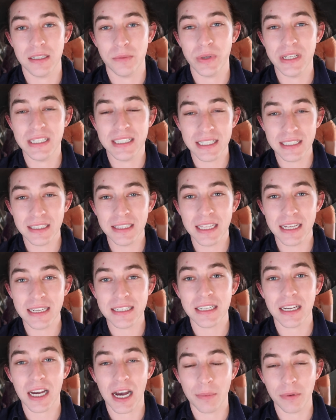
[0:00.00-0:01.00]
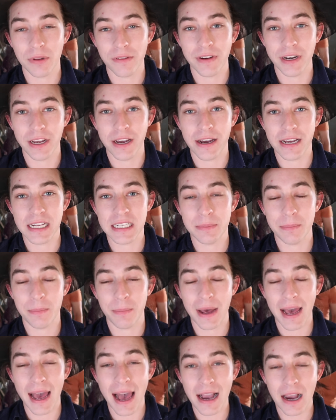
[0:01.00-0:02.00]
We did this a couple of videos
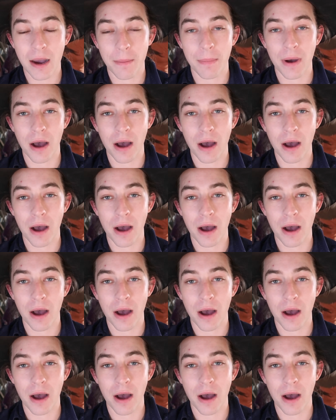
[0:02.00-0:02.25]
back,